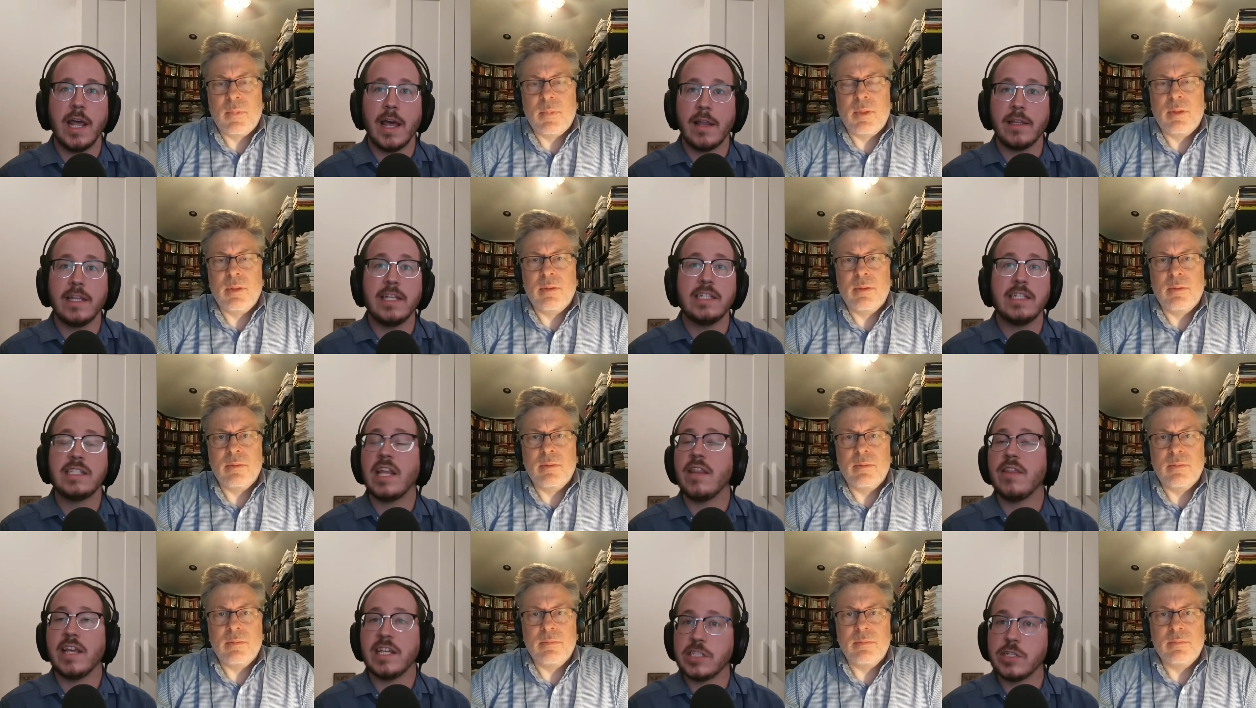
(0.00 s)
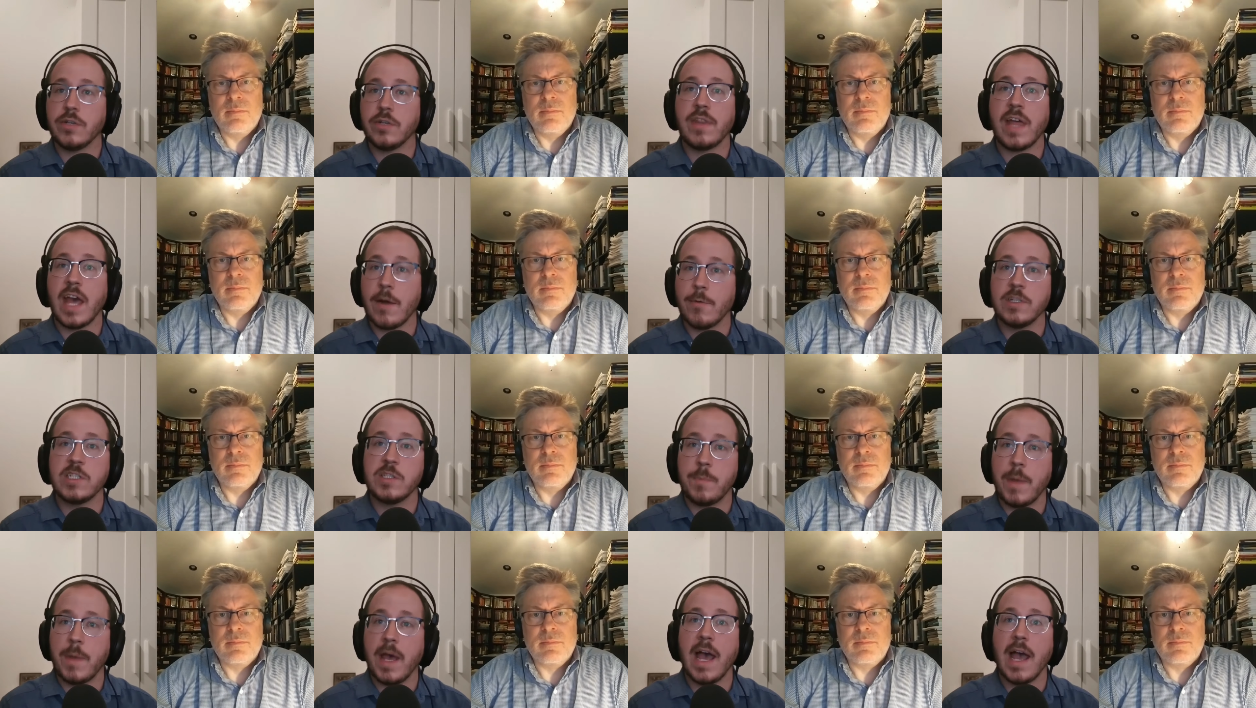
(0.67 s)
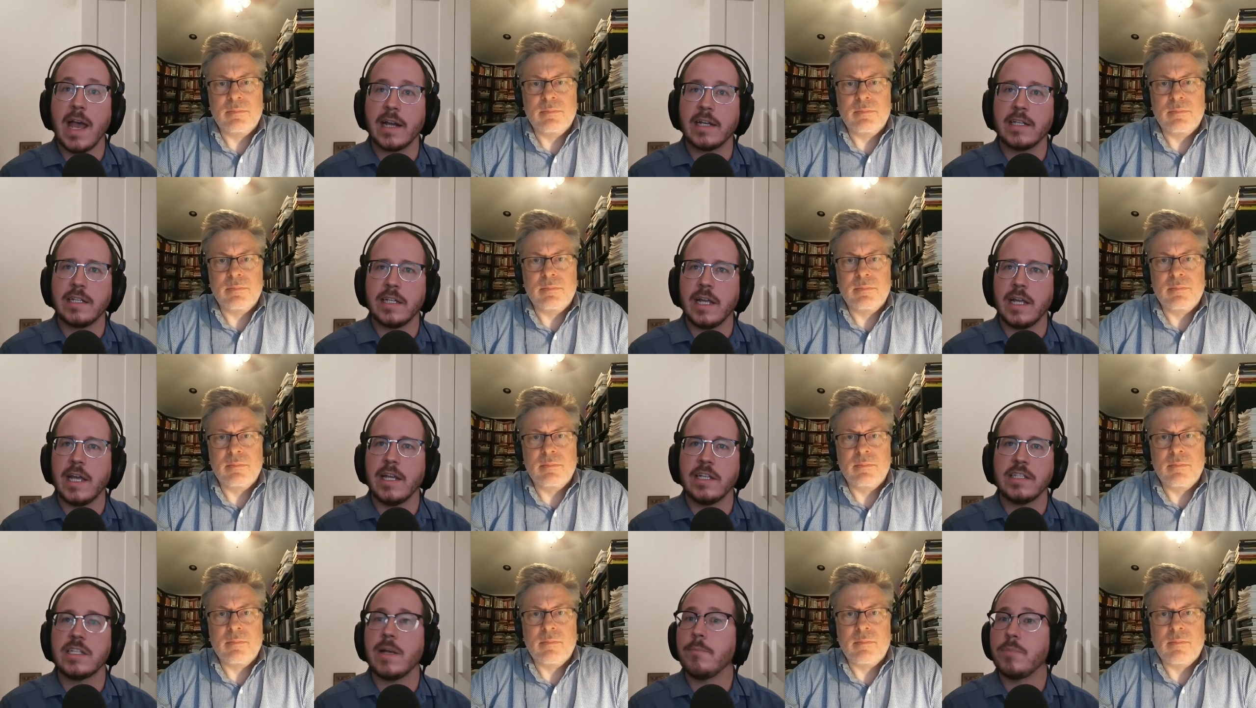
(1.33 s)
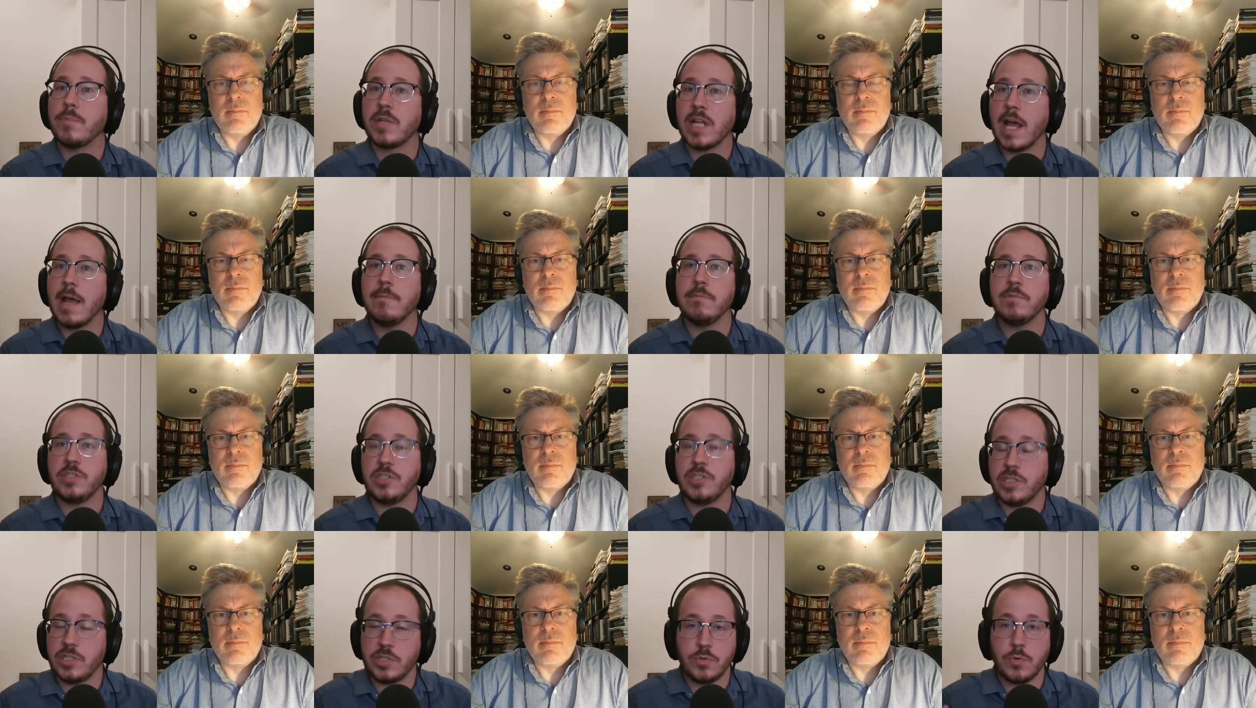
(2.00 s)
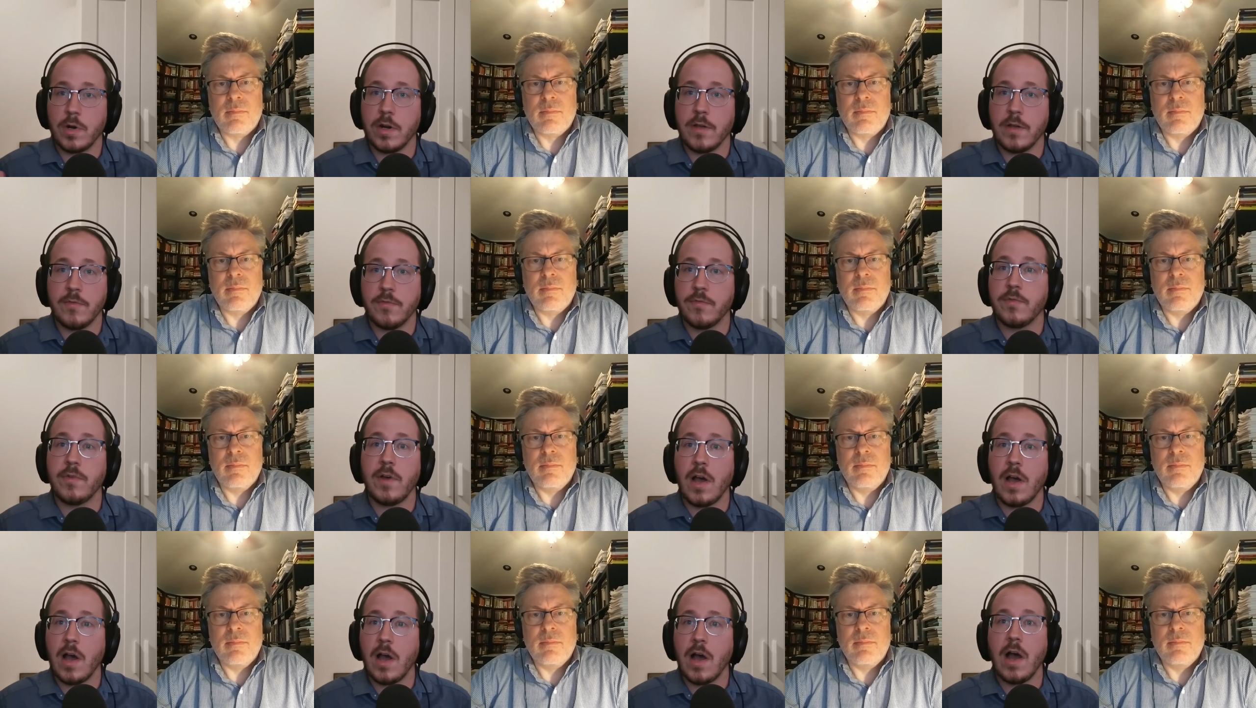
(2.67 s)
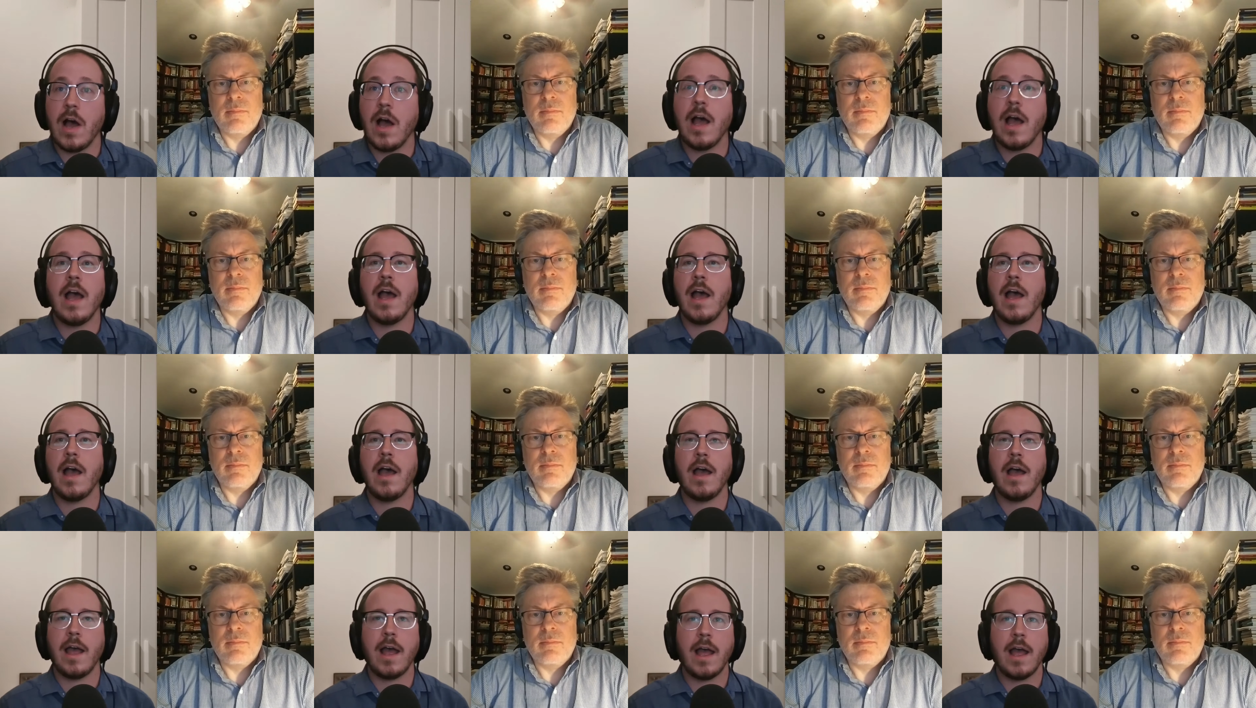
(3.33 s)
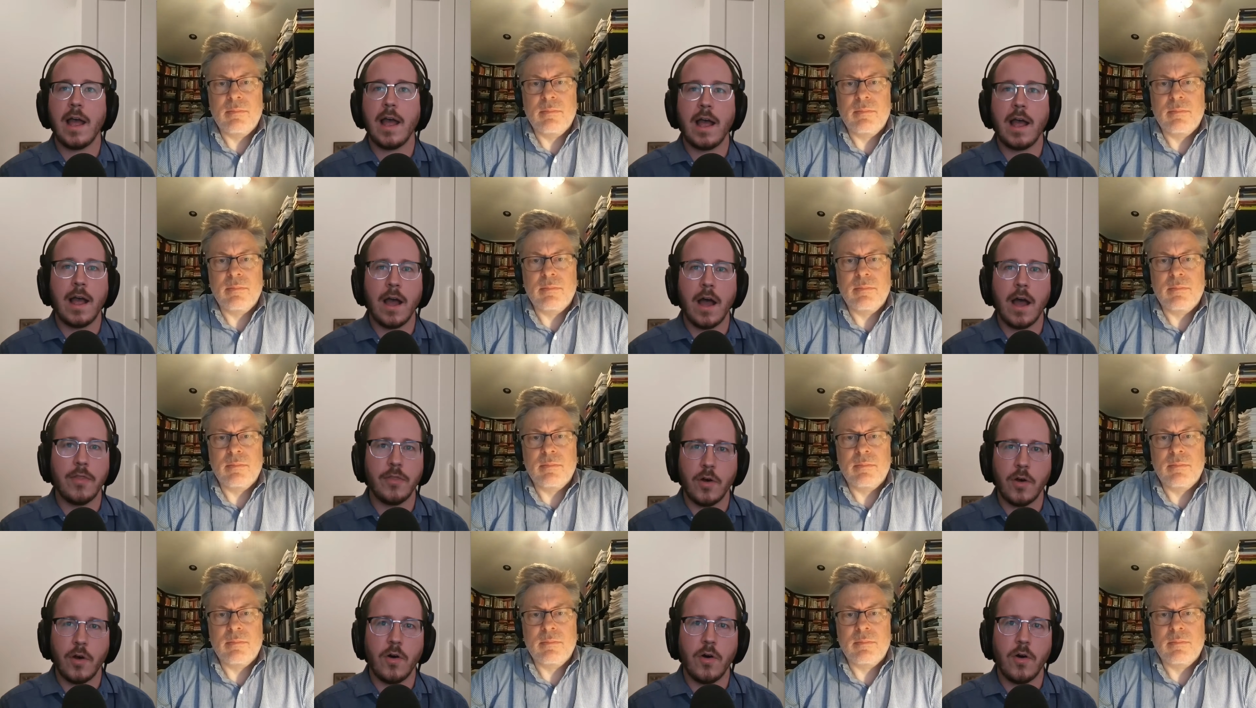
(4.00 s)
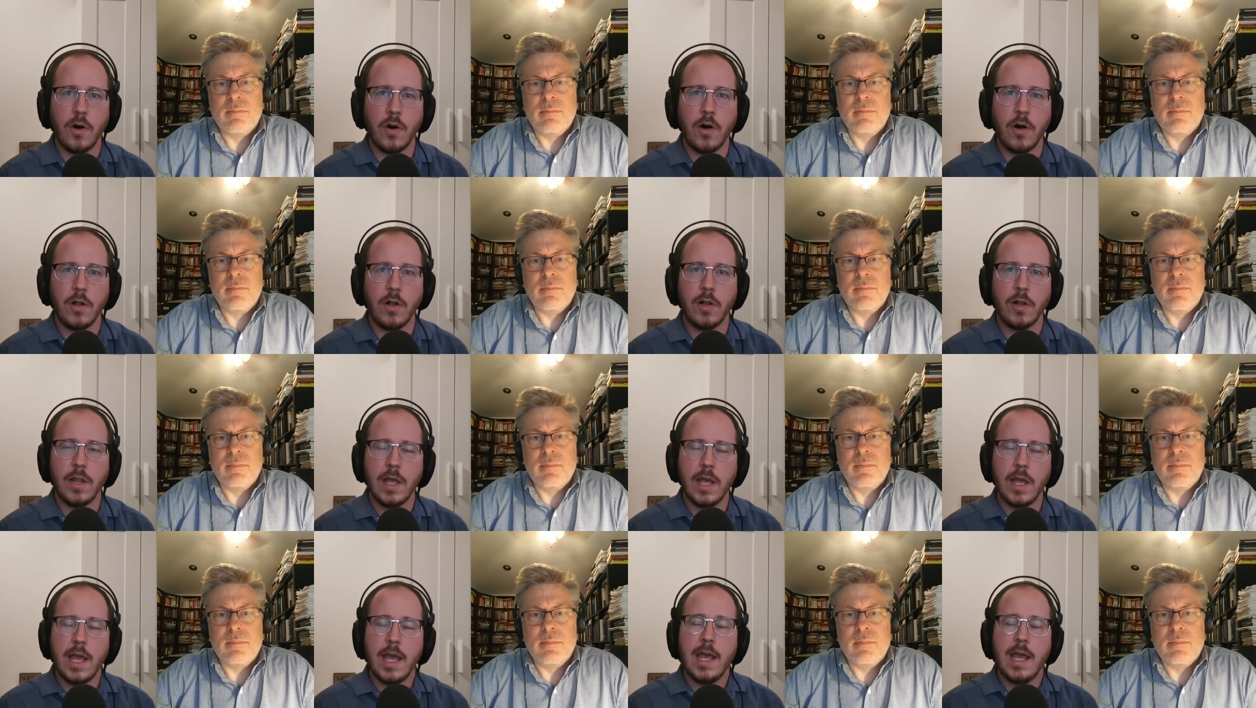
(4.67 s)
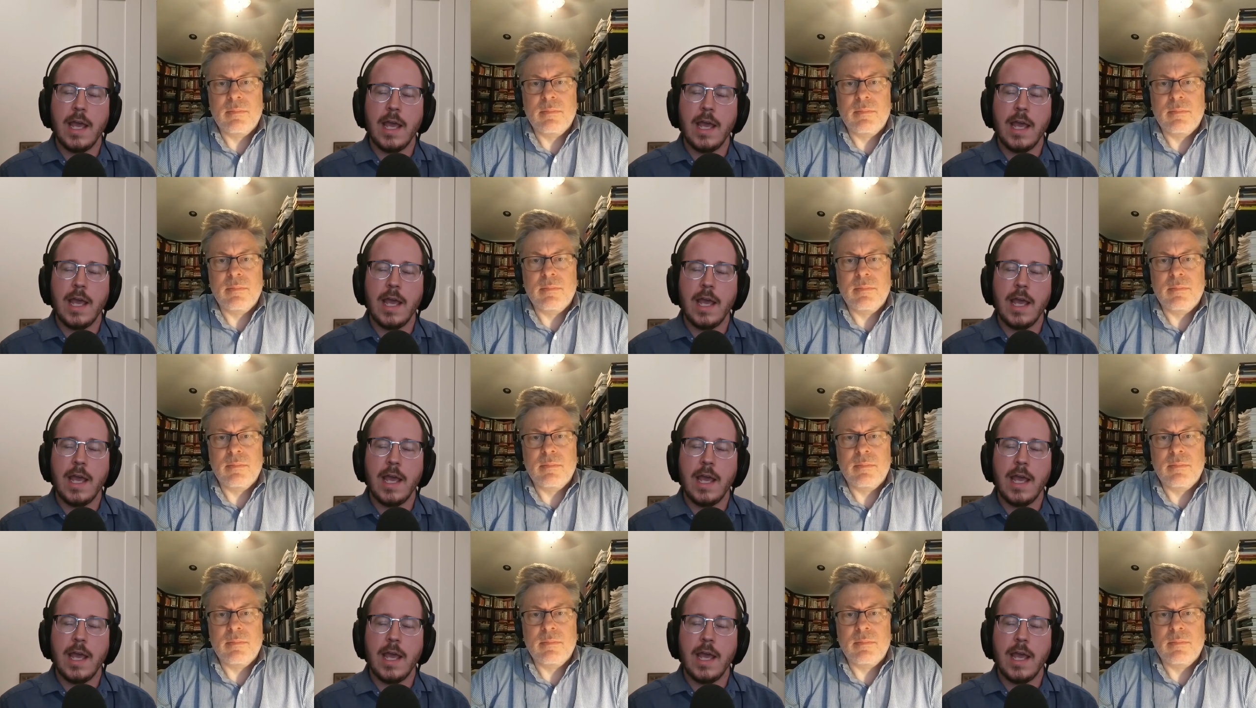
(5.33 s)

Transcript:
Speaker 1: at least in this or that respect, and sometimes just sort of on the whole.